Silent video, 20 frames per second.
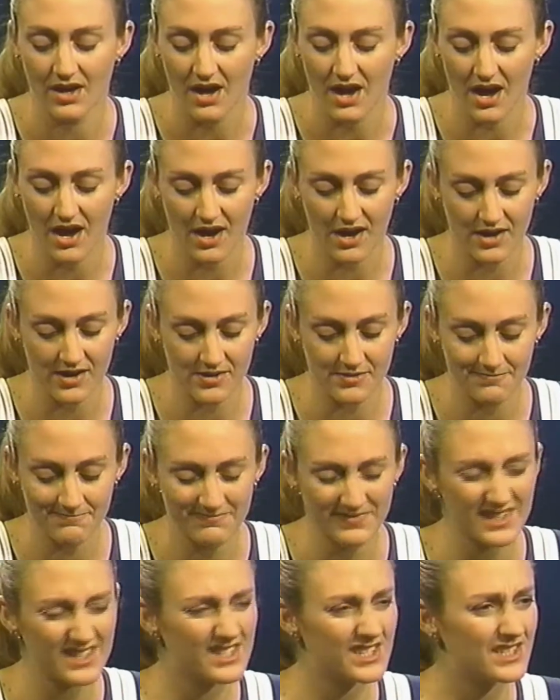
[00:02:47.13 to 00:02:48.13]

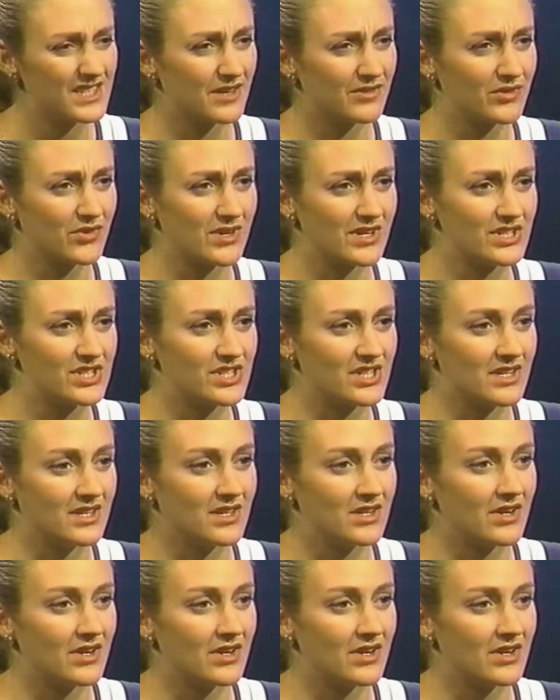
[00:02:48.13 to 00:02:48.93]
That's a tough question.